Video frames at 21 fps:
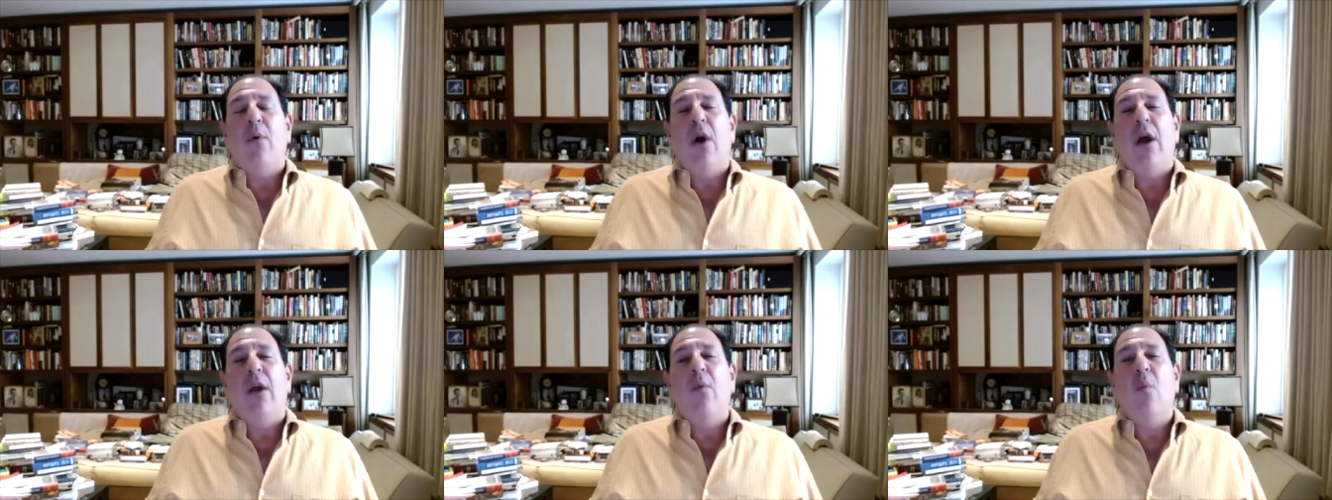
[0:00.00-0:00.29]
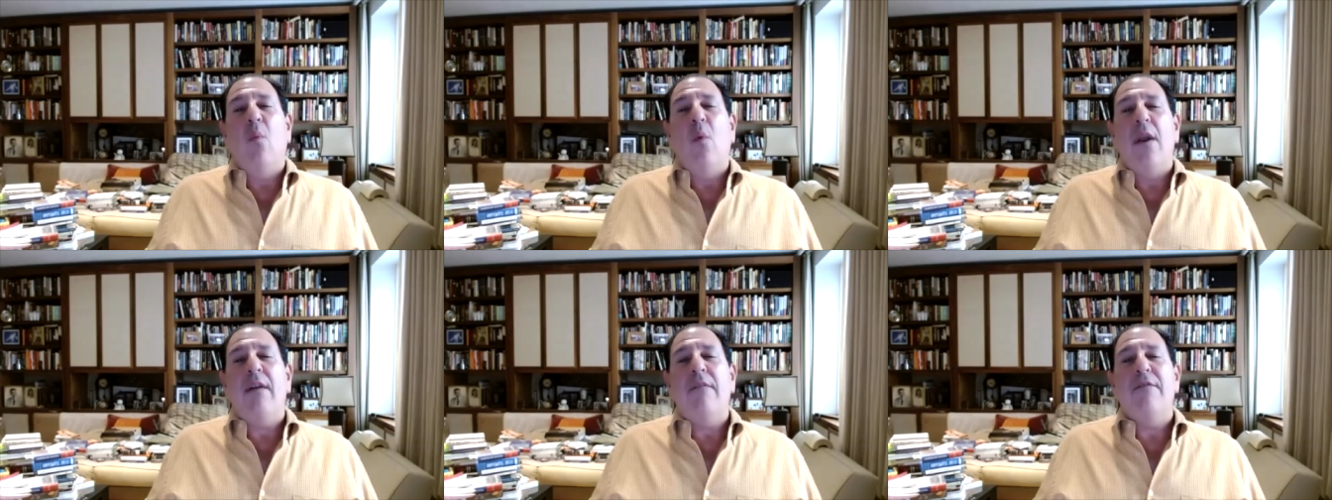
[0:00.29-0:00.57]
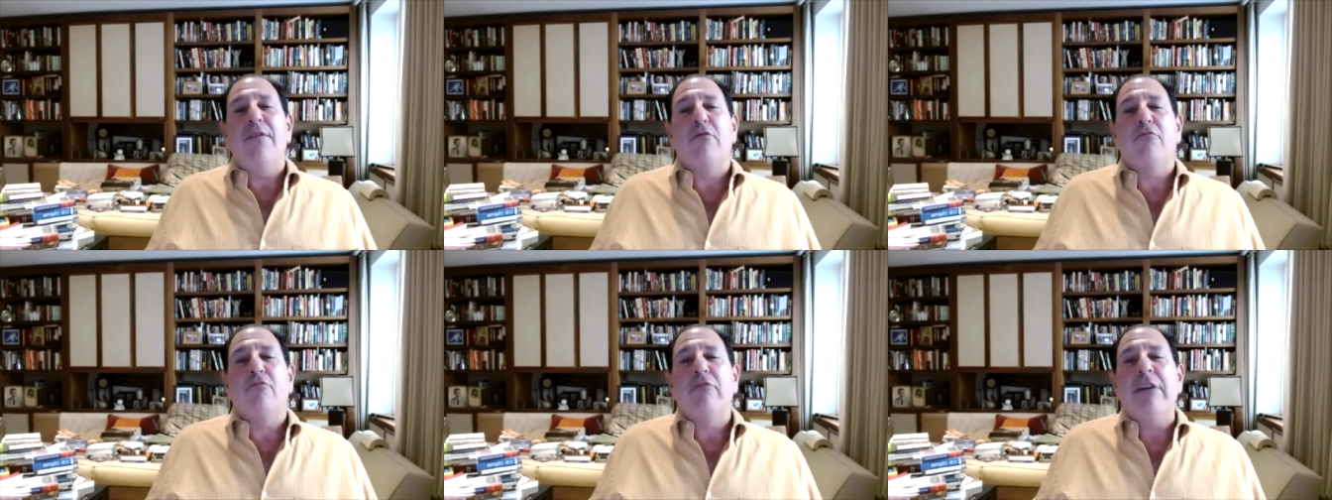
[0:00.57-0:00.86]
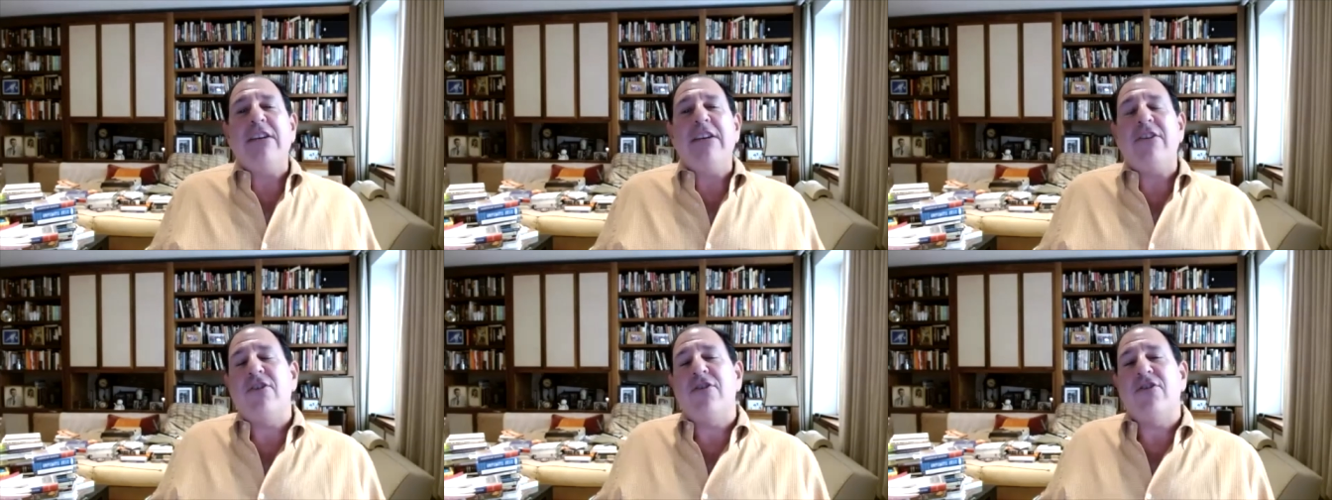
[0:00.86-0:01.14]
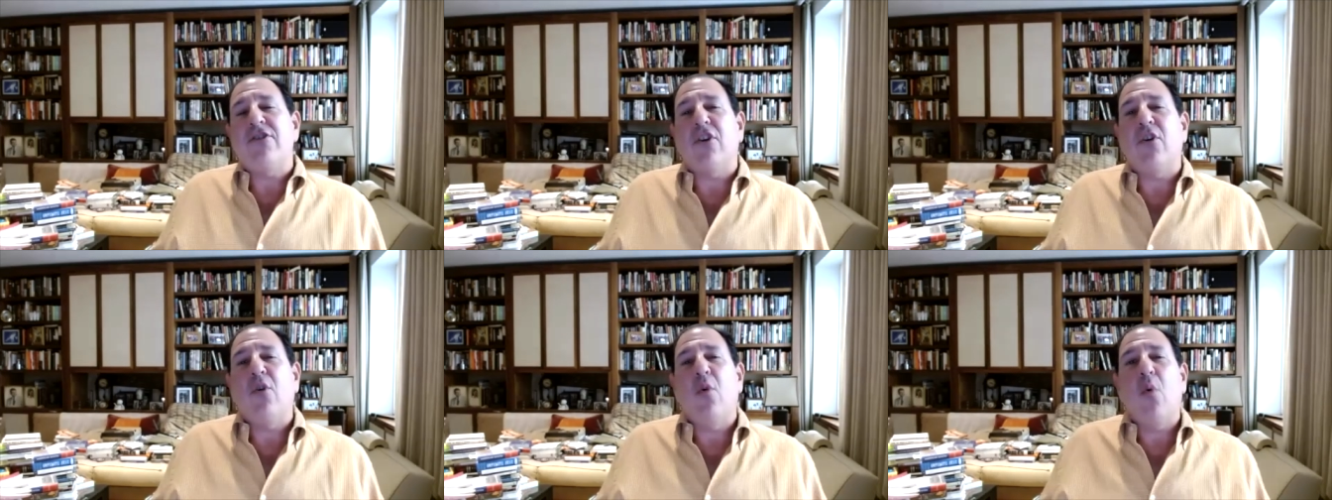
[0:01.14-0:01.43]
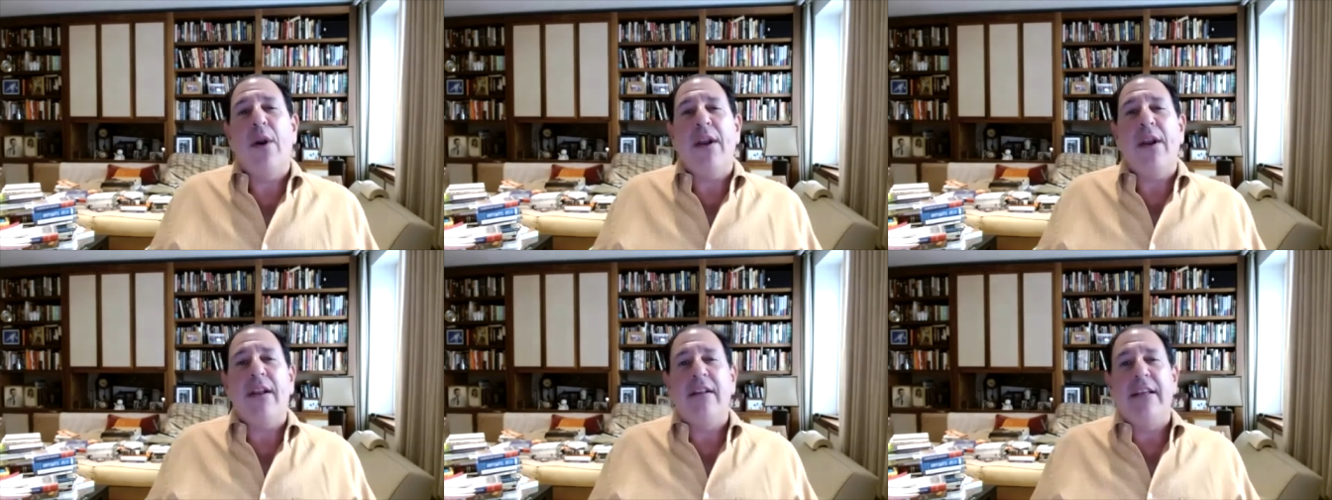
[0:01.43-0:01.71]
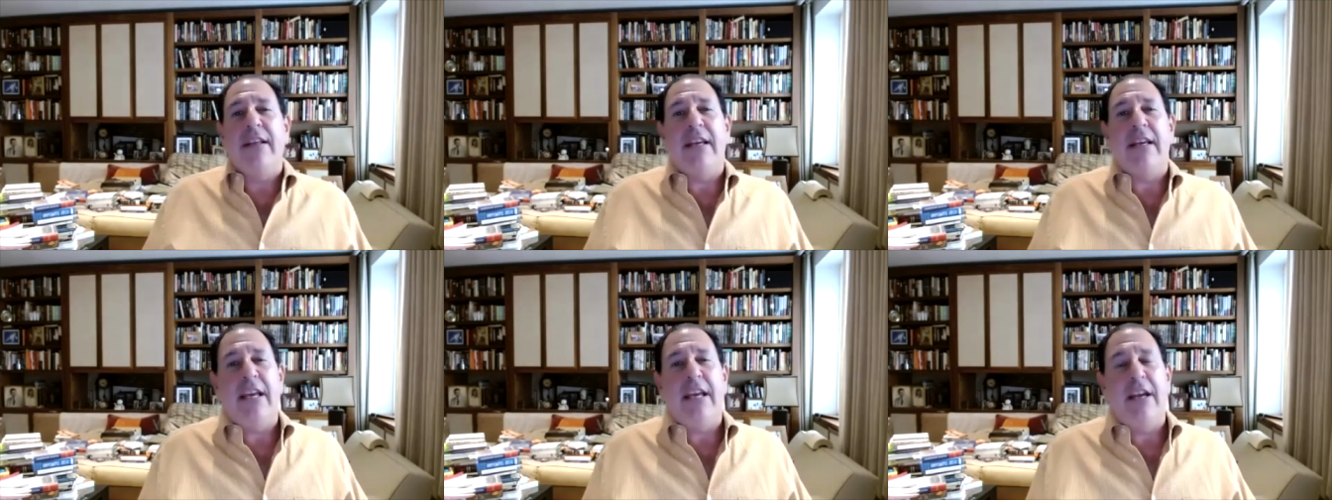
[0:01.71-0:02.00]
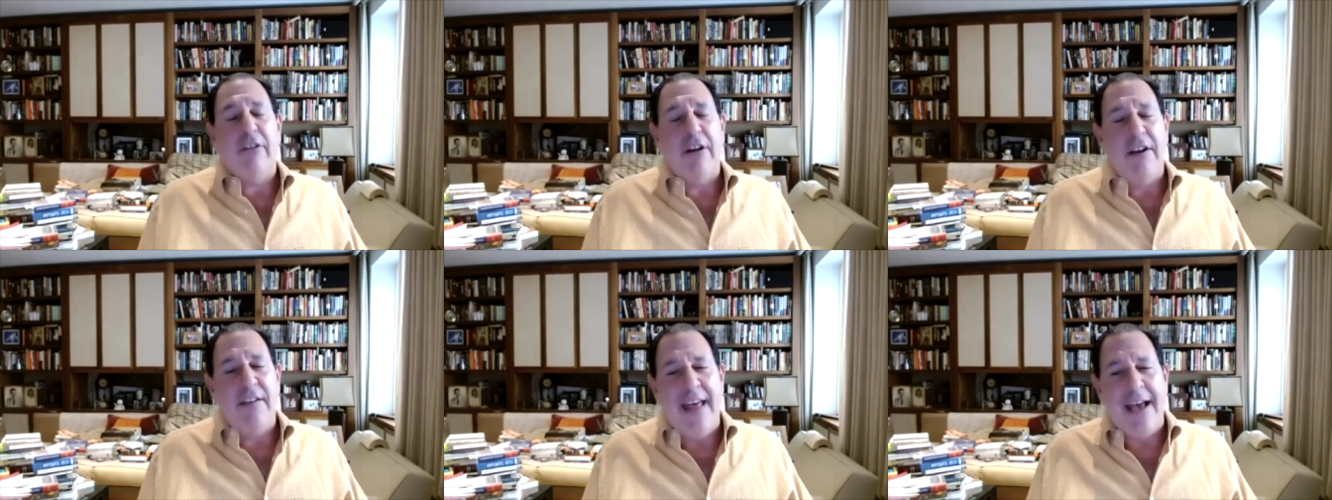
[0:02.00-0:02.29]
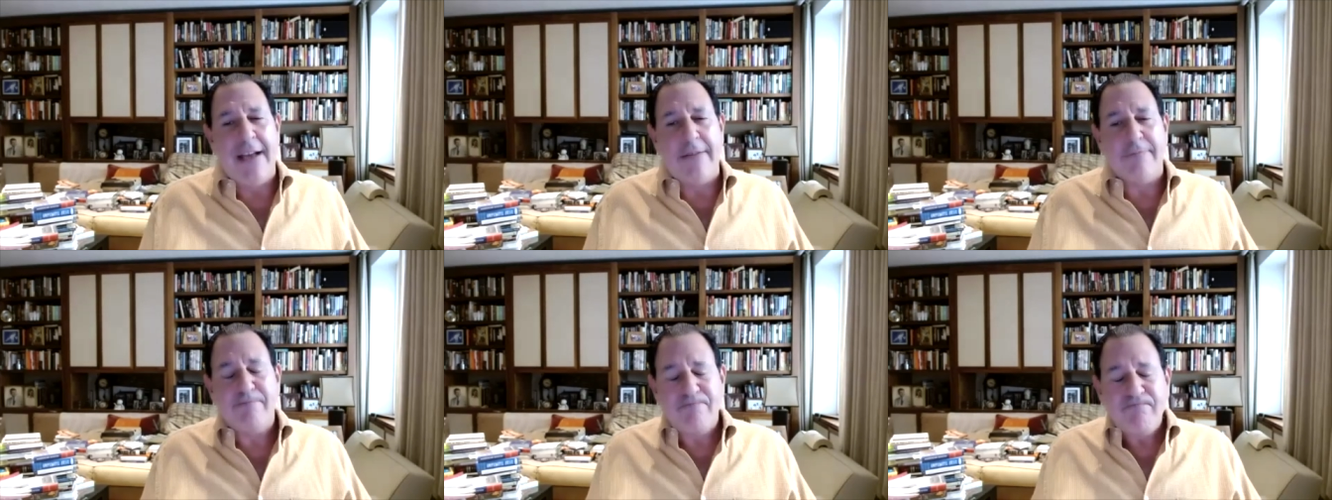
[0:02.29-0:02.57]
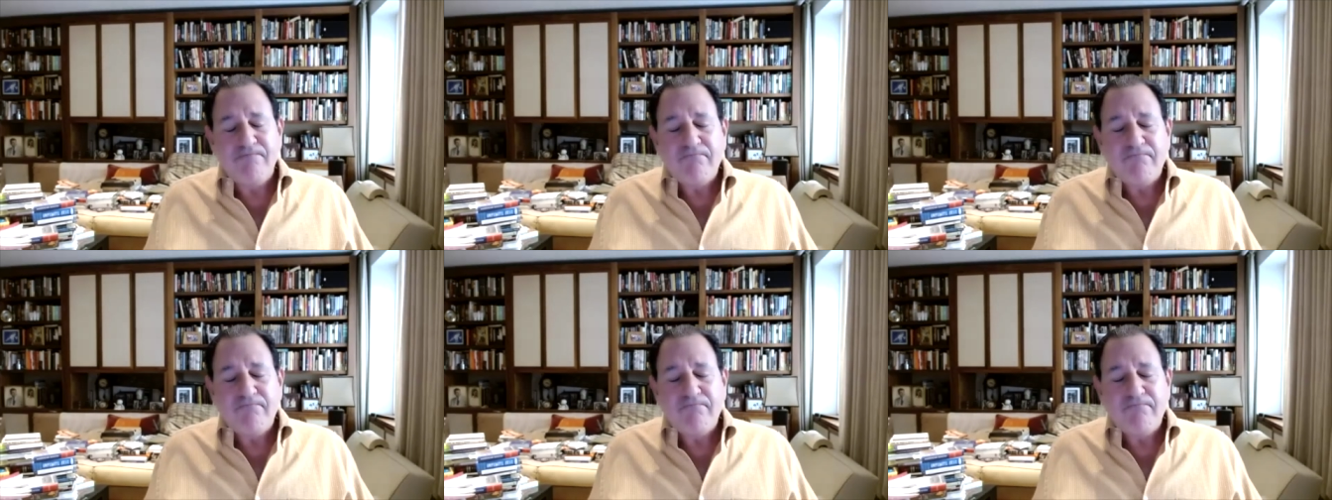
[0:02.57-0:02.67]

and one of the reasons, accordingly, Ciaran, that